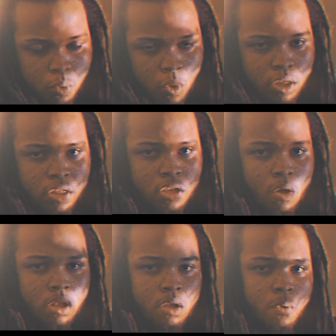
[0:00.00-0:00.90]
Cause we're
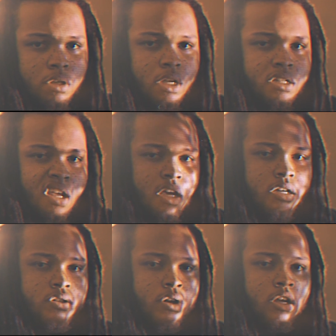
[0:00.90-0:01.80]
the only ones that
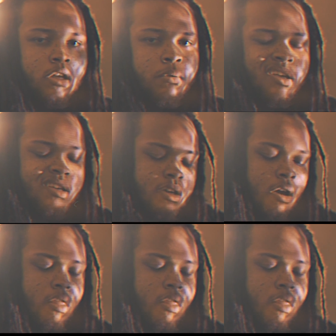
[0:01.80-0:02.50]
daydream.